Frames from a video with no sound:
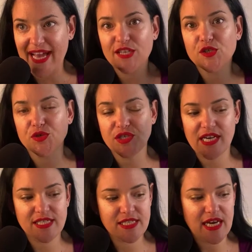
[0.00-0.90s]

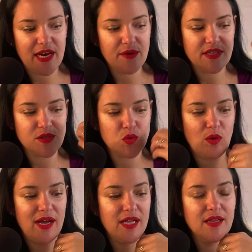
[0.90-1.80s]
exercise diary as
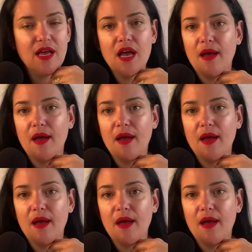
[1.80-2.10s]
well,